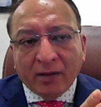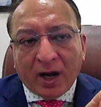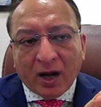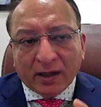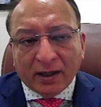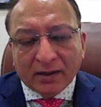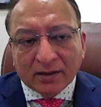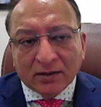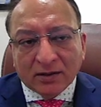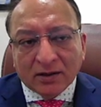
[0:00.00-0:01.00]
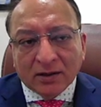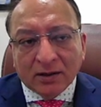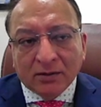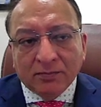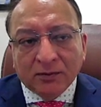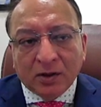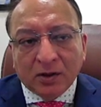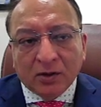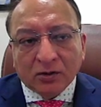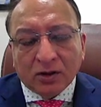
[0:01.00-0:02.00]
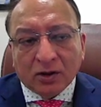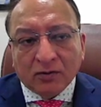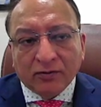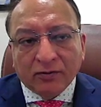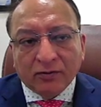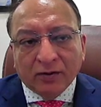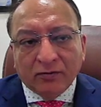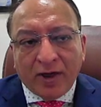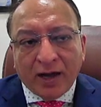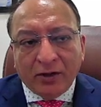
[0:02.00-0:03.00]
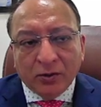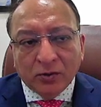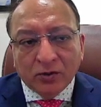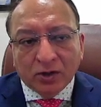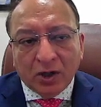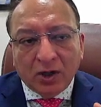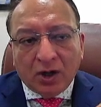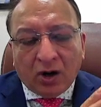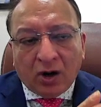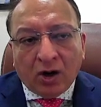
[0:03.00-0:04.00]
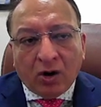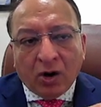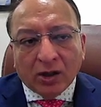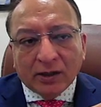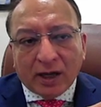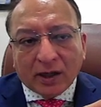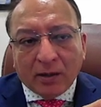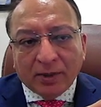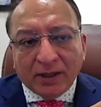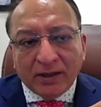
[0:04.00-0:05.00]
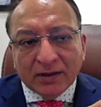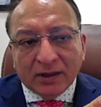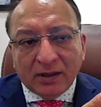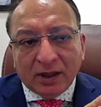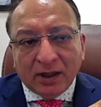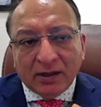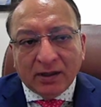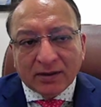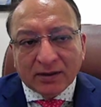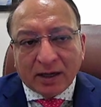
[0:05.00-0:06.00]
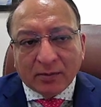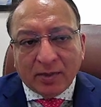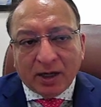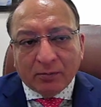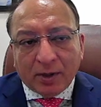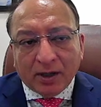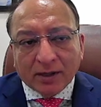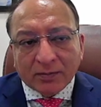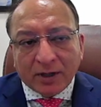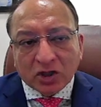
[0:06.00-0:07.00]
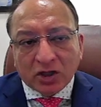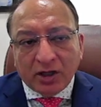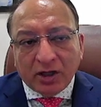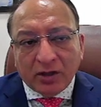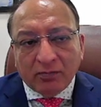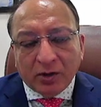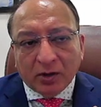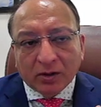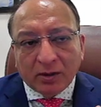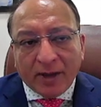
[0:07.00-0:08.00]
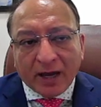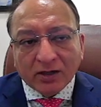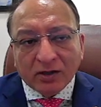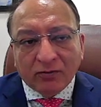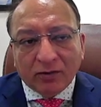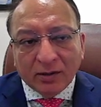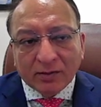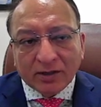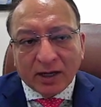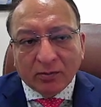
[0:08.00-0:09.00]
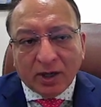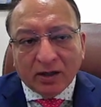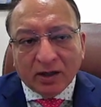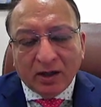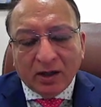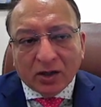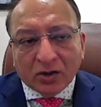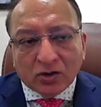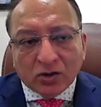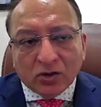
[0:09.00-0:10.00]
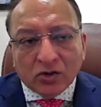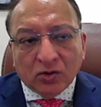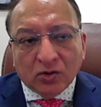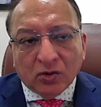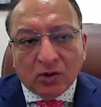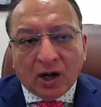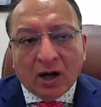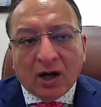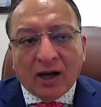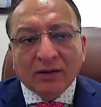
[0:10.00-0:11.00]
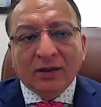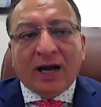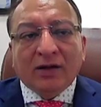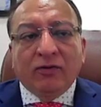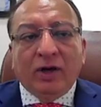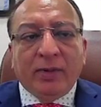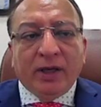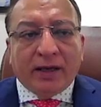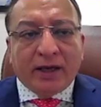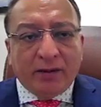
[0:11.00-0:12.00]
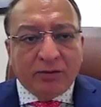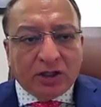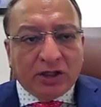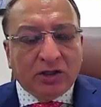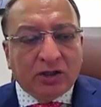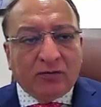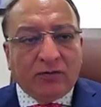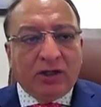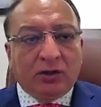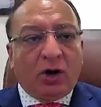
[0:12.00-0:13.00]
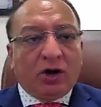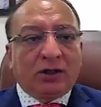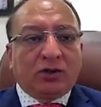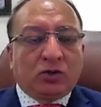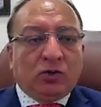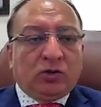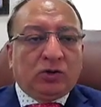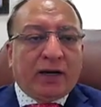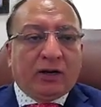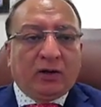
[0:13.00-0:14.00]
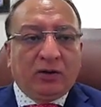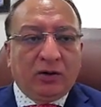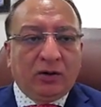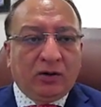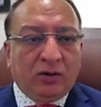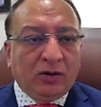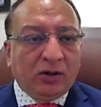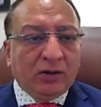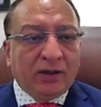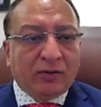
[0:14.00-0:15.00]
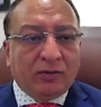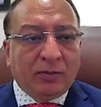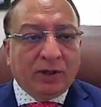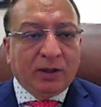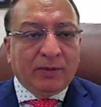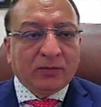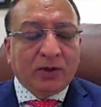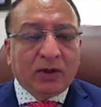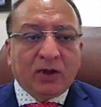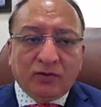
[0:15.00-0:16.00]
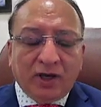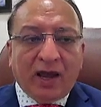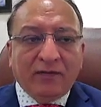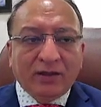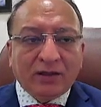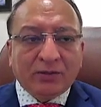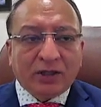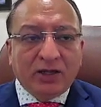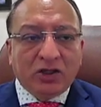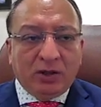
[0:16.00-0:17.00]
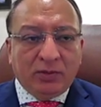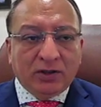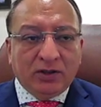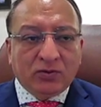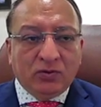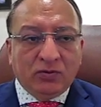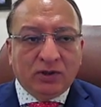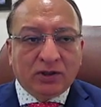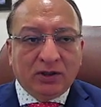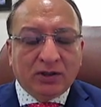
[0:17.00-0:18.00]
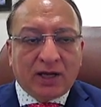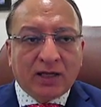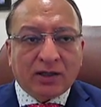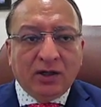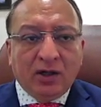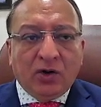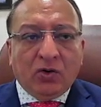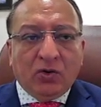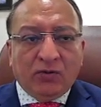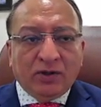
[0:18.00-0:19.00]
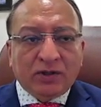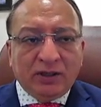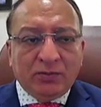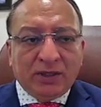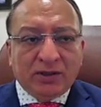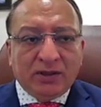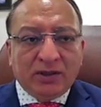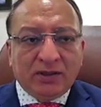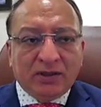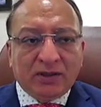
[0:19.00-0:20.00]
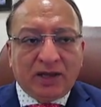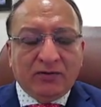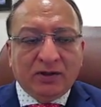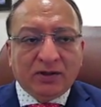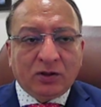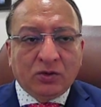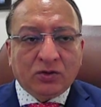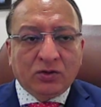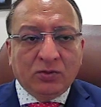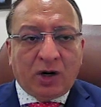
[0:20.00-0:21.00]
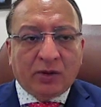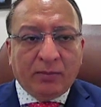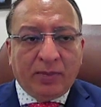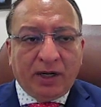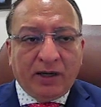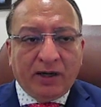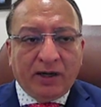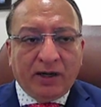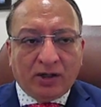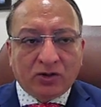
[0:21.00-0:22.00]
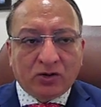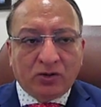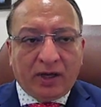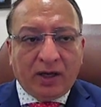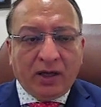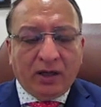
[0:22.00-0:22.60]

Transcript: markets, sort of values all the companies in this segment, but especially, the packaging film segment. So I think that will be a game changer. We thought so that, that will be the best because we have a substantial business overseas. Our overseas business itself is close to about $1 billion today.